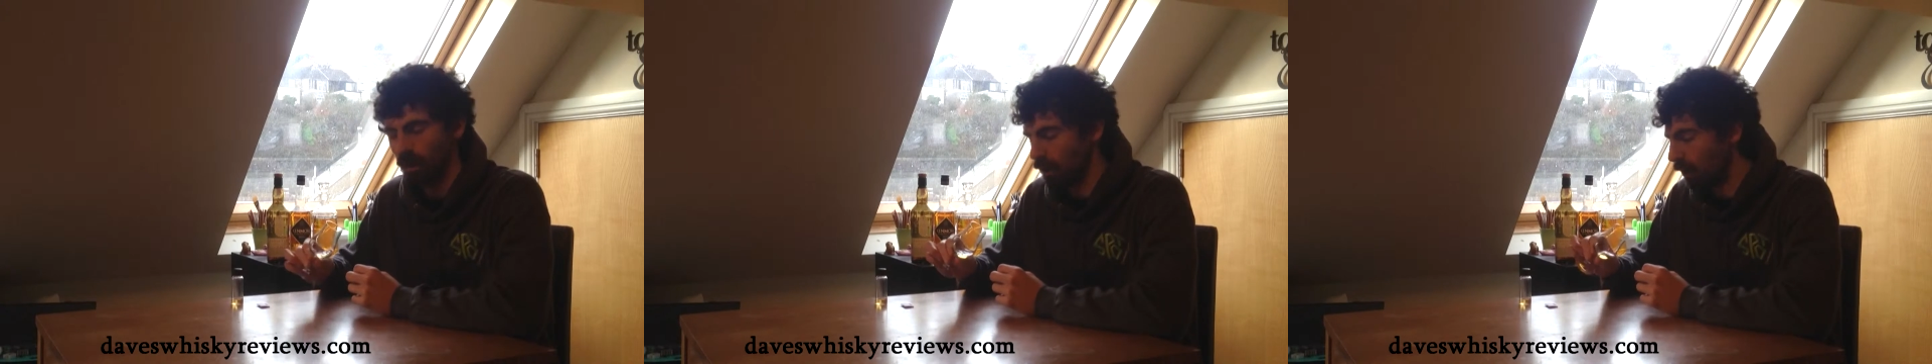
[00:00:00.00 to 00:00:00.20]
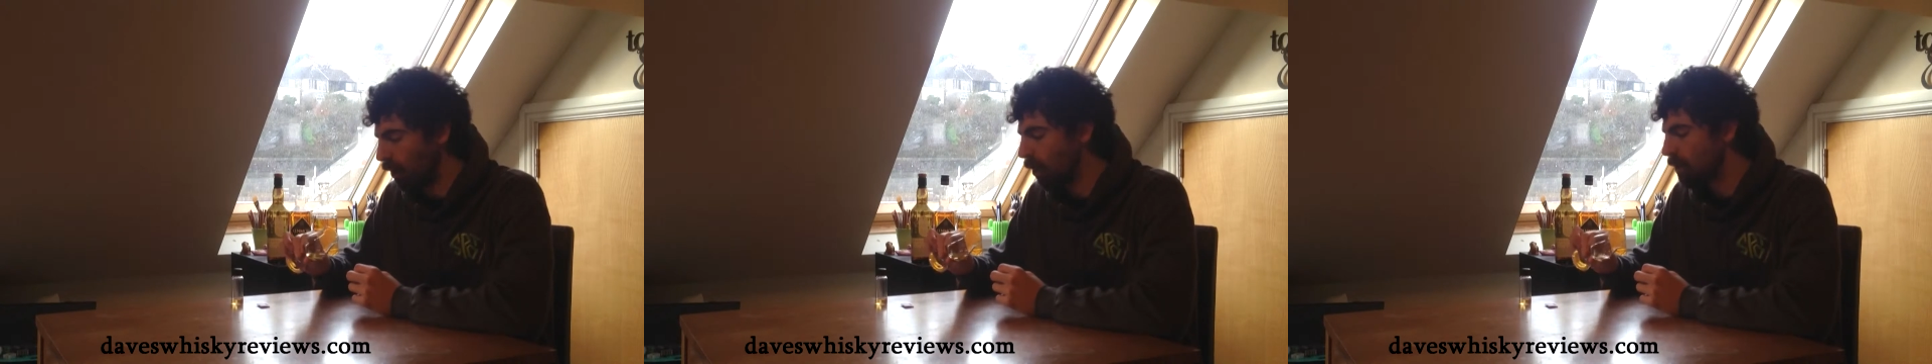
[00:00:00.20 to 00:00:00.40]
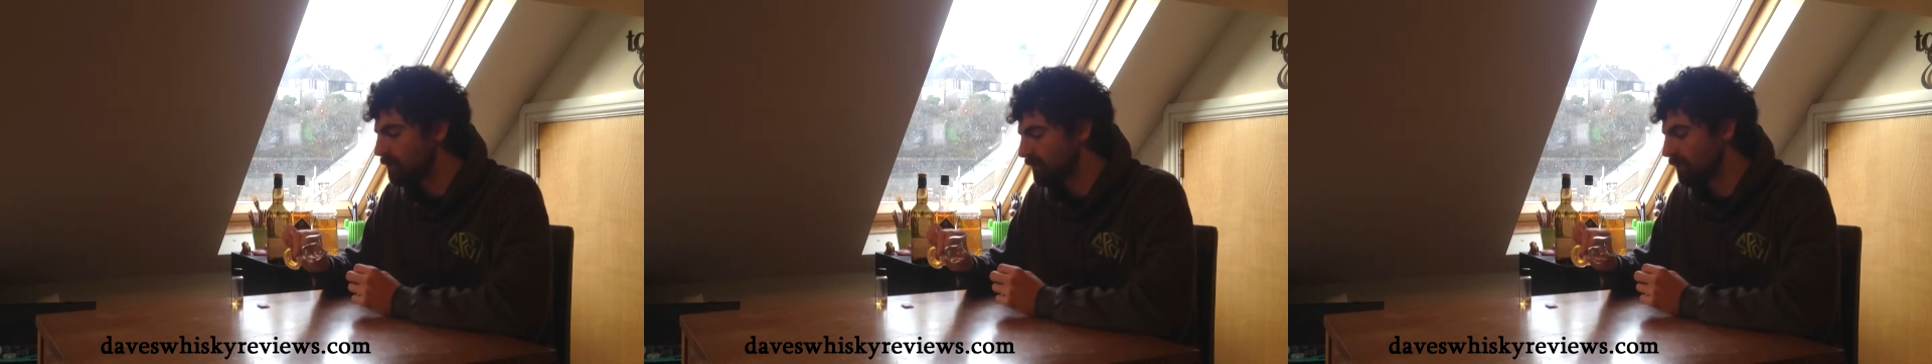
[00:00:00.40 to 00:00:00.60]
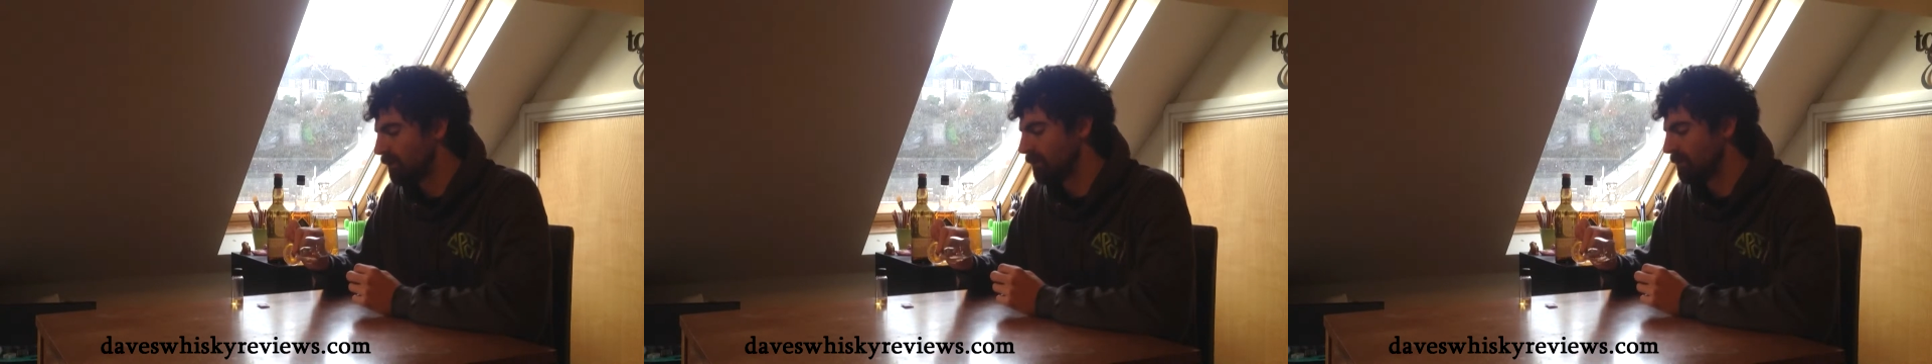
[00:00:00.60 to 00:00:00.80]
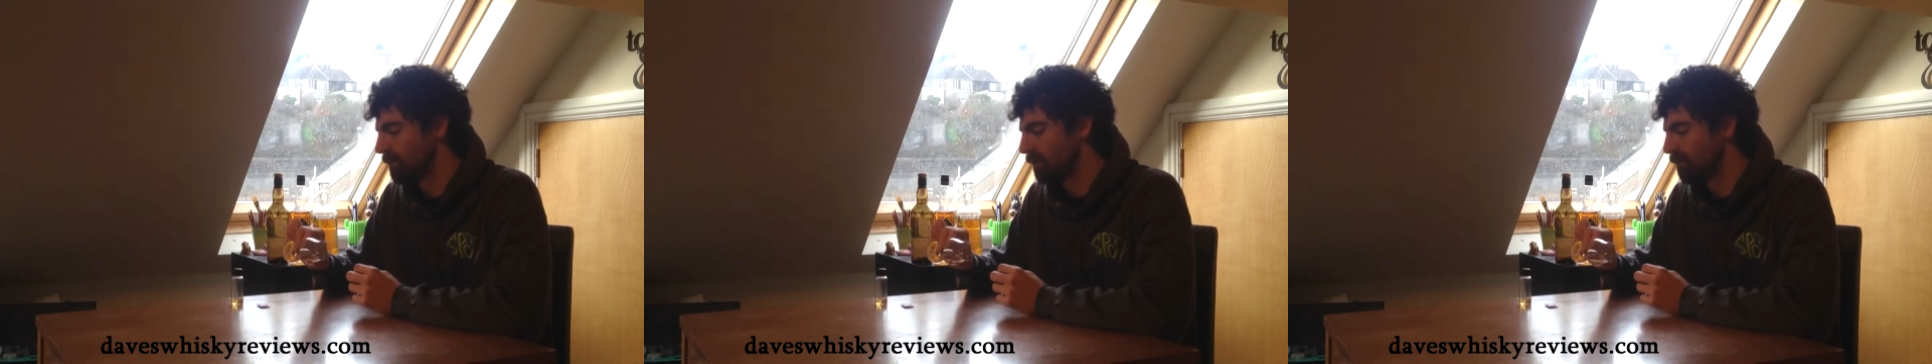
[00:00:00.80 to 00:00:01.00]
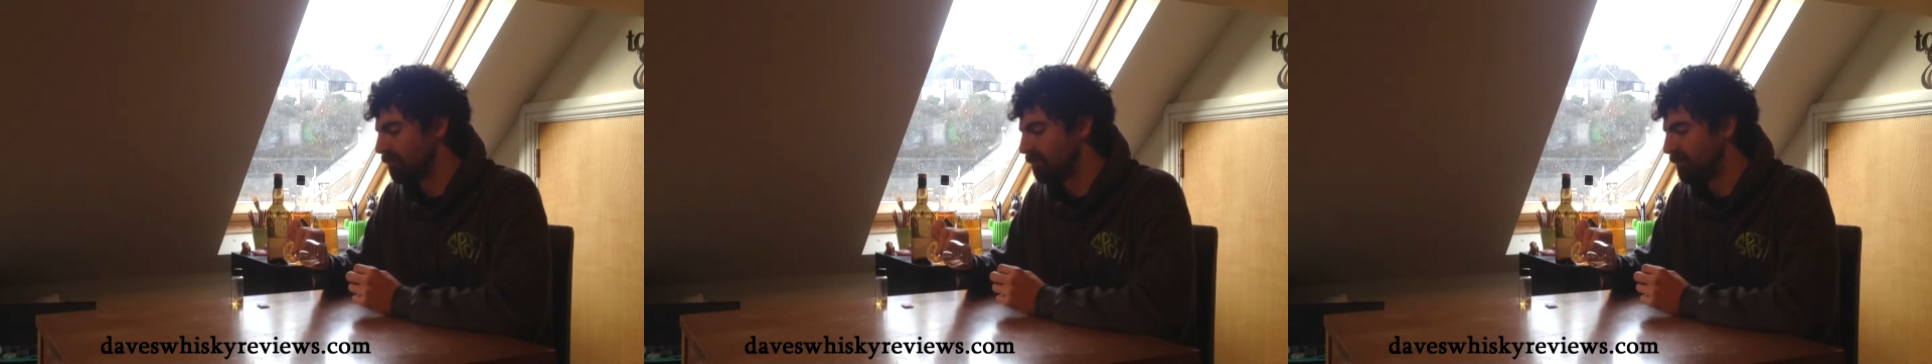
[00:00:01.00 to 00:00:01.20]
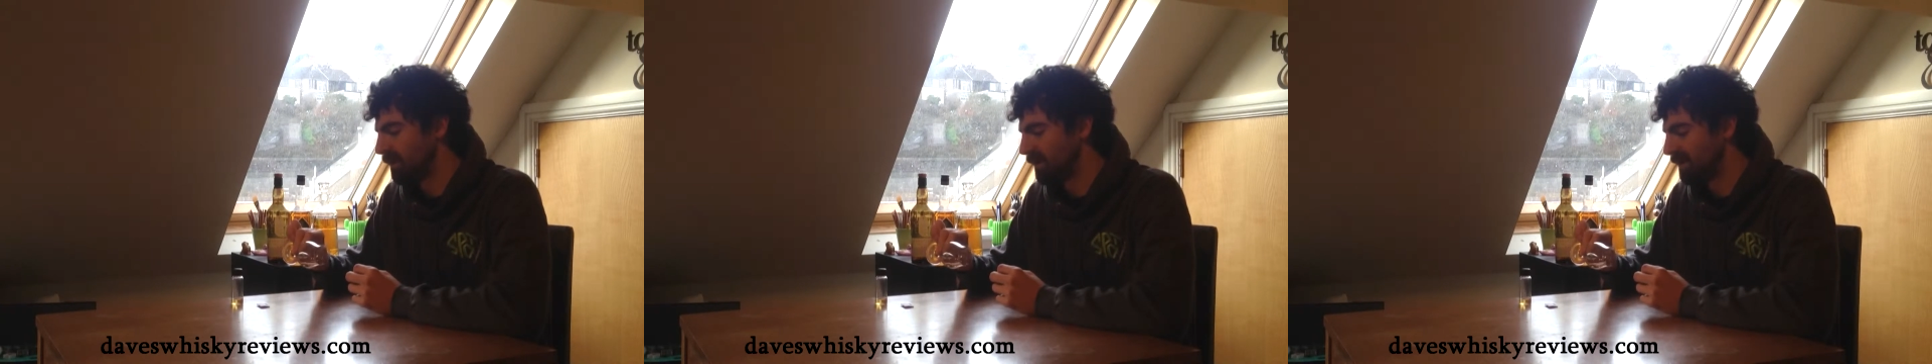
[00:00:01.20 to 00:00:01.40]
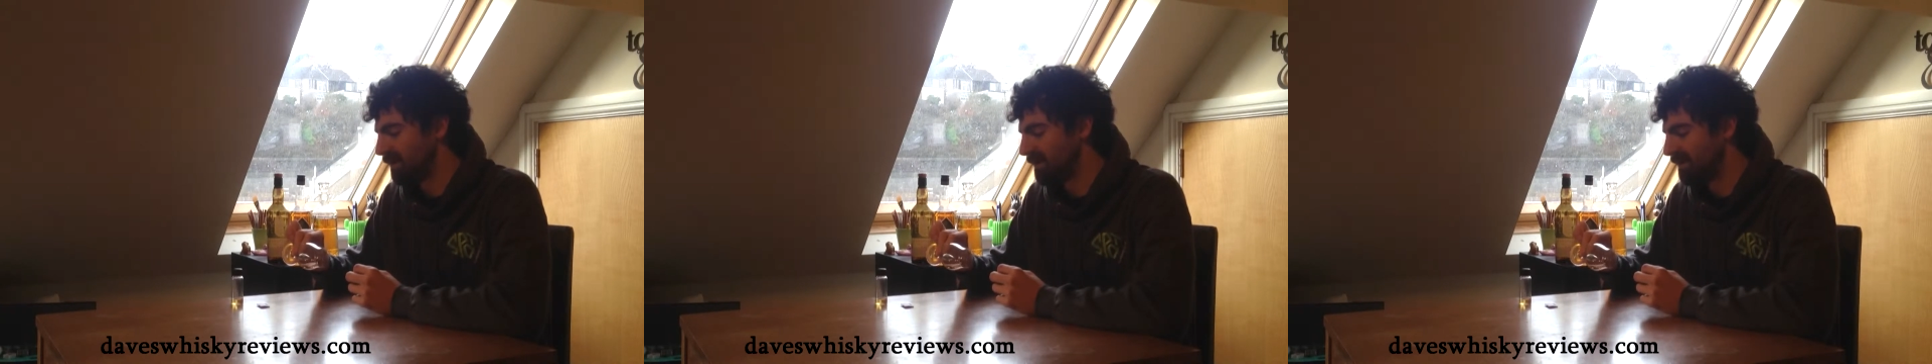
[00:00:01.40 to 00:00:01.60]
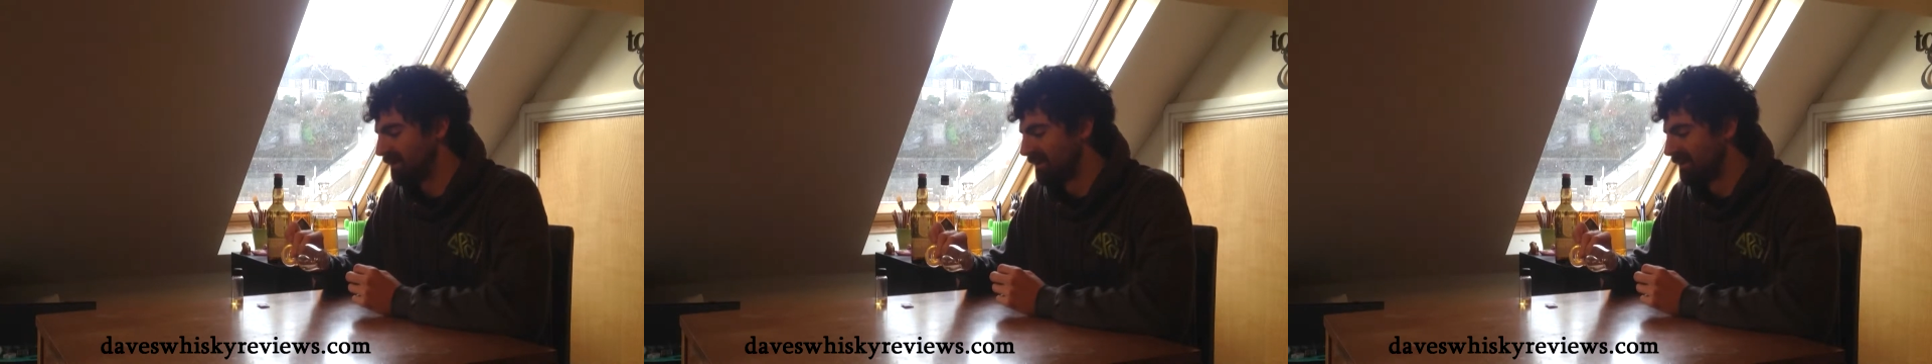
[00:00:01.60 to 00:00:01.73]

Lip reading: lot of the